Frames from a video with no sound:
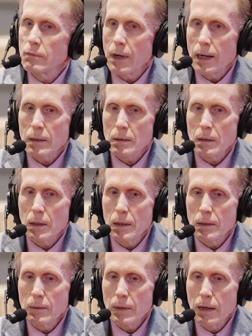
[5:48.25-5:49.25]
fact,
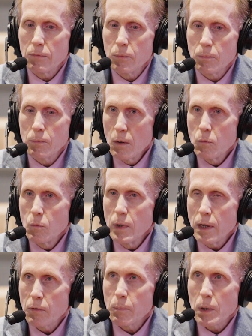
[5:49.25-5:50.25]

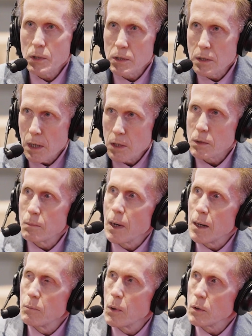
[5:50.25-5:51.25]
we have a presentation,
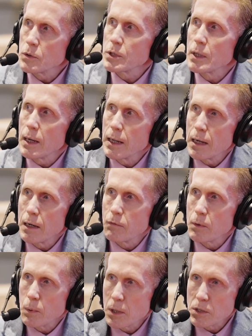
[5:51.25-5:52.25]
Bob Boyles and I have
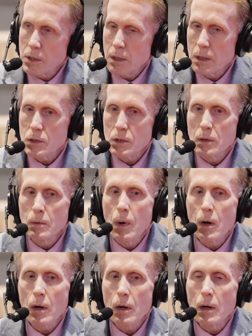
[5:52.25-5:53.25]
a presentation
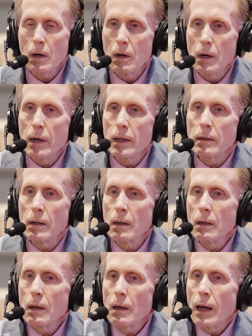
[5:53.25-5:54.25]
tomorrow on
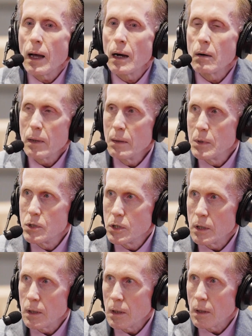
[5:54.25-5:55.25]
how
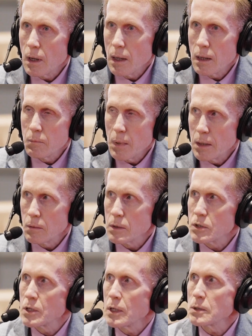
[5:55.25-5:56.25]
imaging and manual
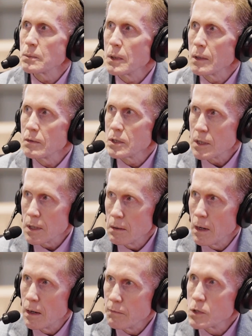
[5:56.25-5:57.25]
assessment
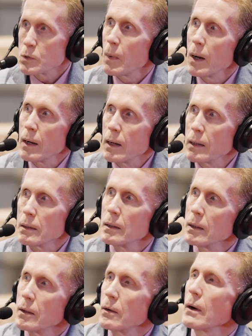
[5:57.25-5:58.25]
of the spine
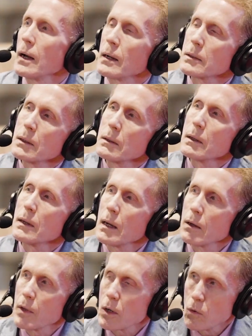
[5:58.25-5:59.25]
interact and
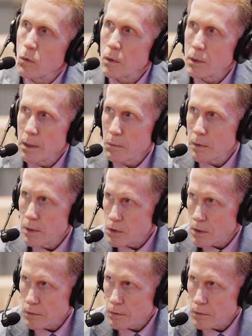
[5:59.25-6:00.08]
how they correlate with each